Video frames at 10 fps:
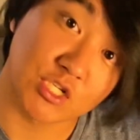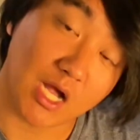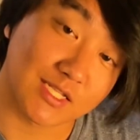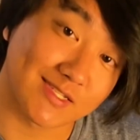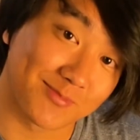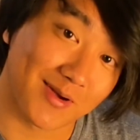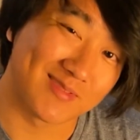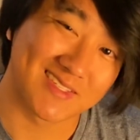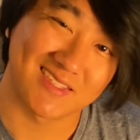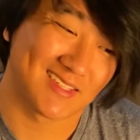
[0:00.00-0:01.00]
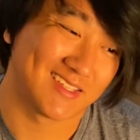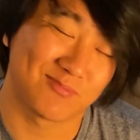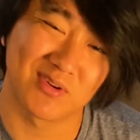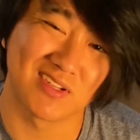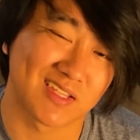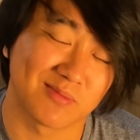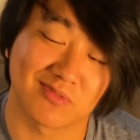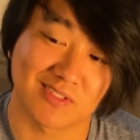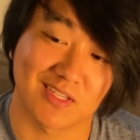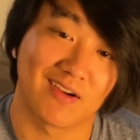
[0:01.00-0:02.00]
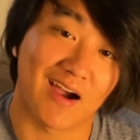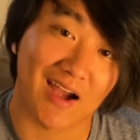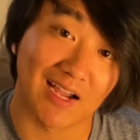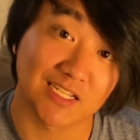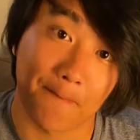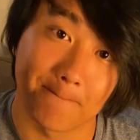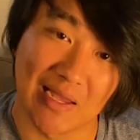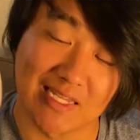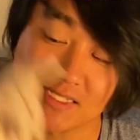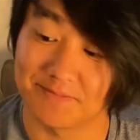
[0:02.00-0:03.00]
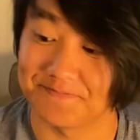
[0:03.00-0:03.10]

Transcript: shots to your puppies. Pretty simple. So all right guys, peace.